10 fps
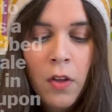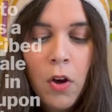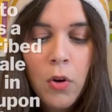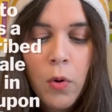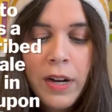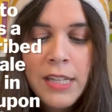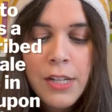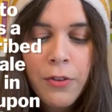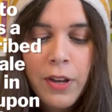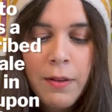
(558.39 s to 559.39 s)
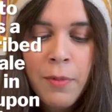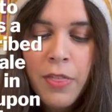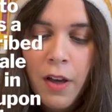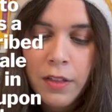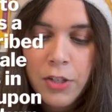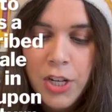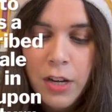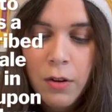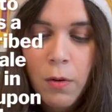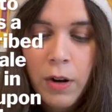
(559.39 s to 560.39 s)
According to Greek mythology,
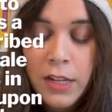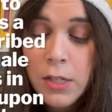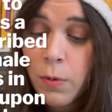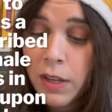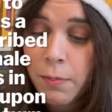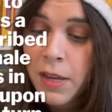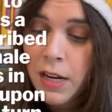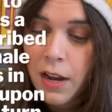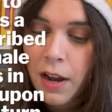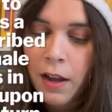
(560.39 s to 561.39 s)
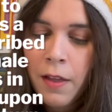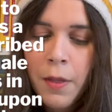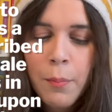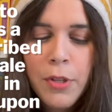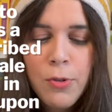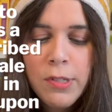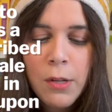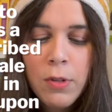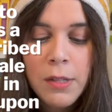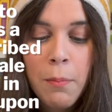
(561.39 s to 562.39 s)
according to Wikipedia, Medusa
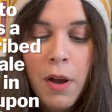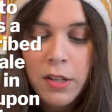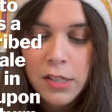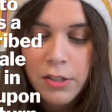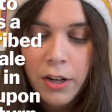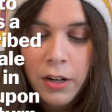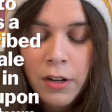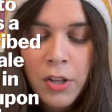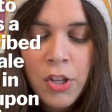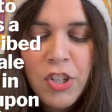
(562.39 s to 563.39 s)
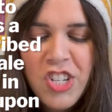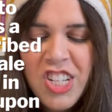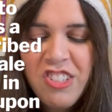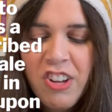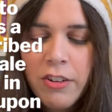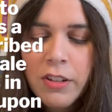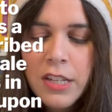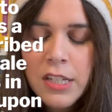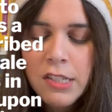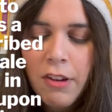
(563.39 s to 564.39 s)
was a monster. She is generally
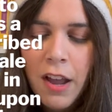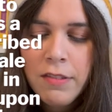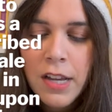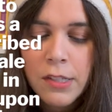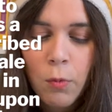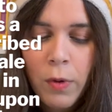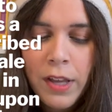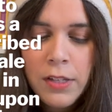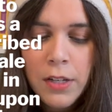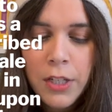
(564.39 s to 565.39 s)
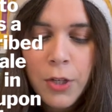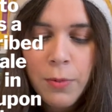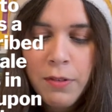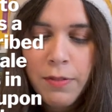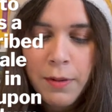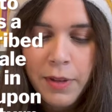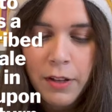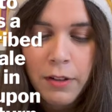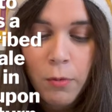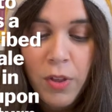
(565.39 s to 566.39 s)
described as a winged human
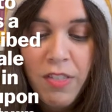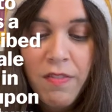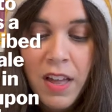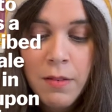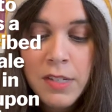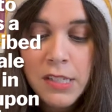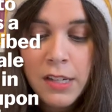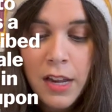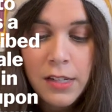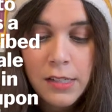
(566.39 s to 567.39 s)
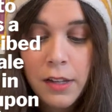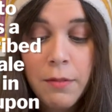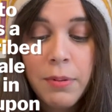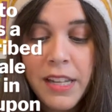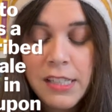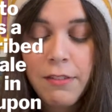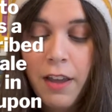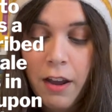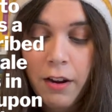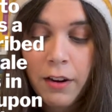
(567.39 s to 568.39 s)
female with venomous snakes in place of
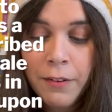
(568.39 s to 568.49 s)
hair.